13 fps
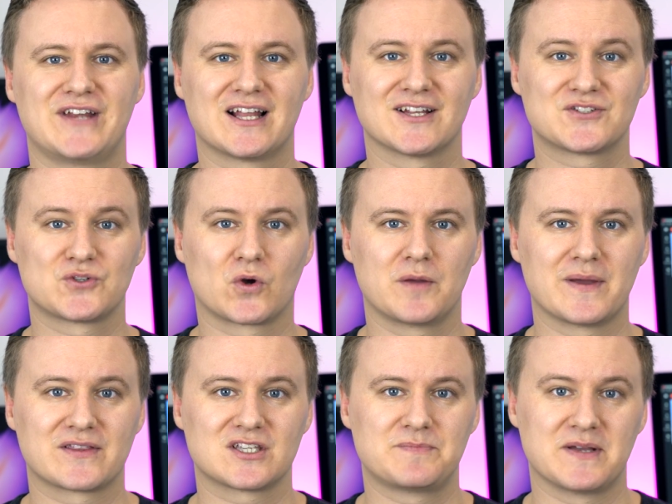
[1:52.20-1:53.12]
now let's talk
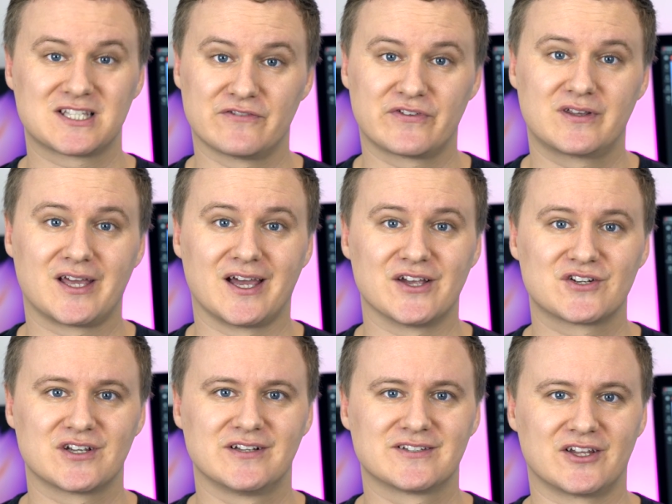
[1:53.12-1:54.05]
about the
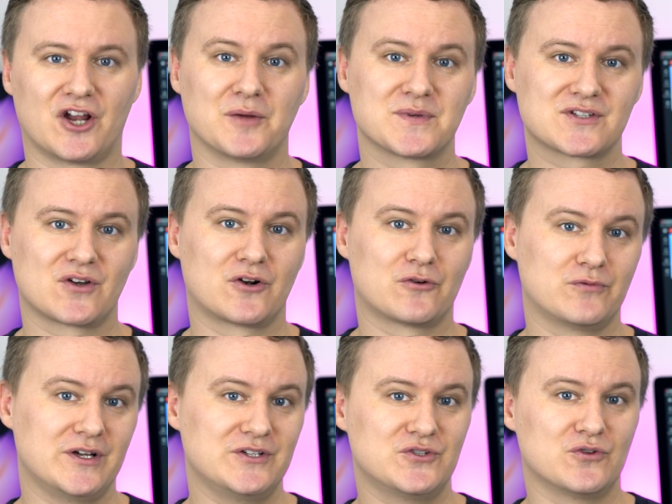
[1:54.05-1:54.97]
specifications, and I'm just going to
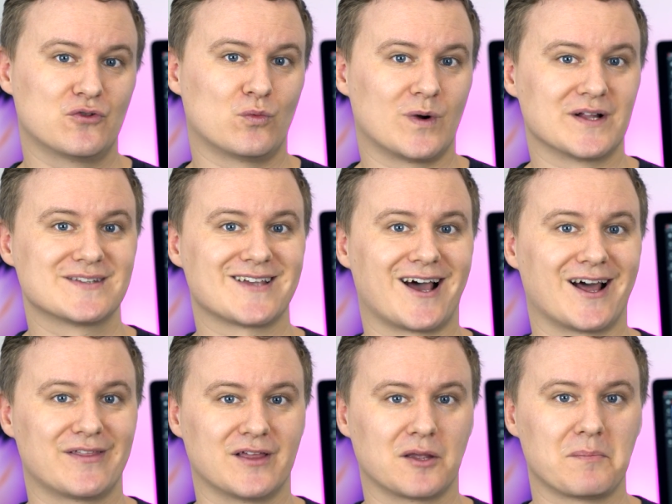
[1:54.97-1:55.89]
read you the ones that
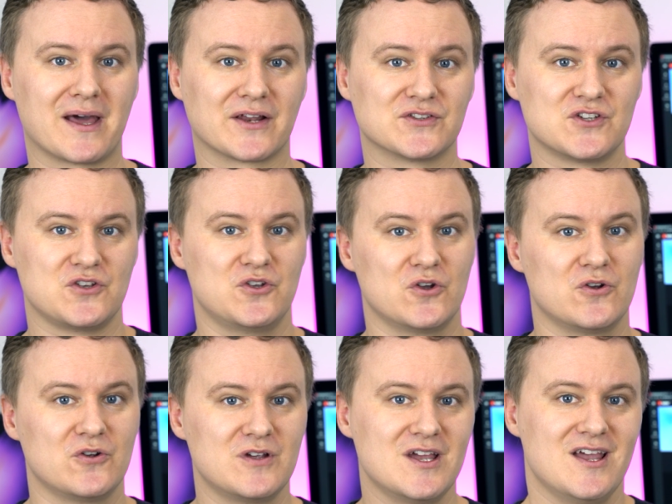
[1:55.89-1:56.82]
I think matter to
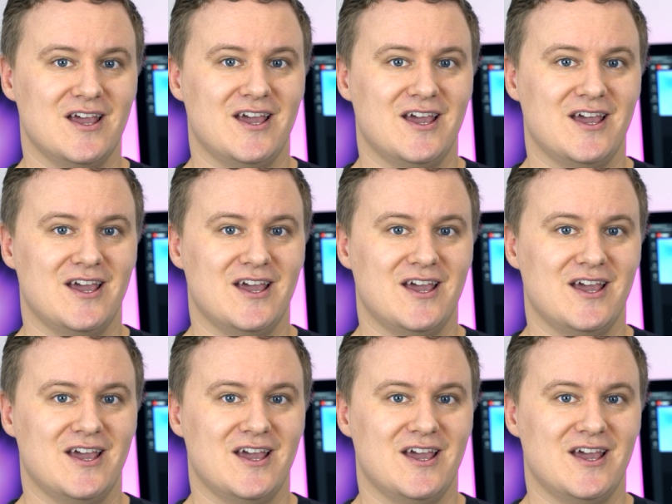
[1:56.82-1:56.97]
you